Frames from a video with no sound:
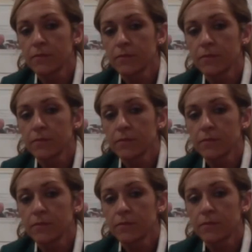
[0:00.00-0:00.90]

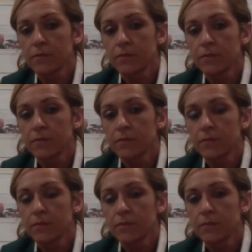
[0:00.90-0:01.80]

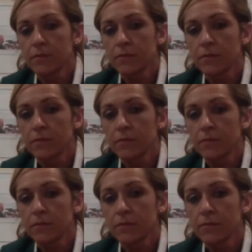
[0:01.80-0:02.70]

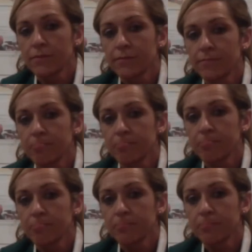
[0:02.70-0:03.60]

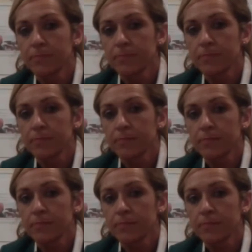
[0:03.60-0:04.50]

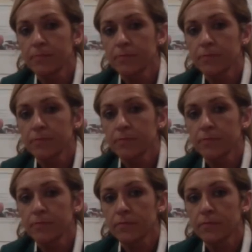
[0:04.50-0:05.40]

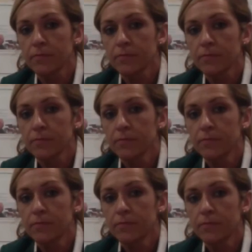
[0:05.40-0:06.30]

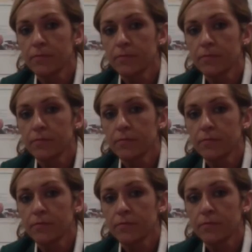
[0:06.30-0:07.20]

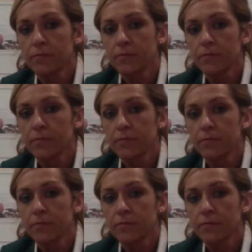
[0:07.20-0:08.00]
(not speaking)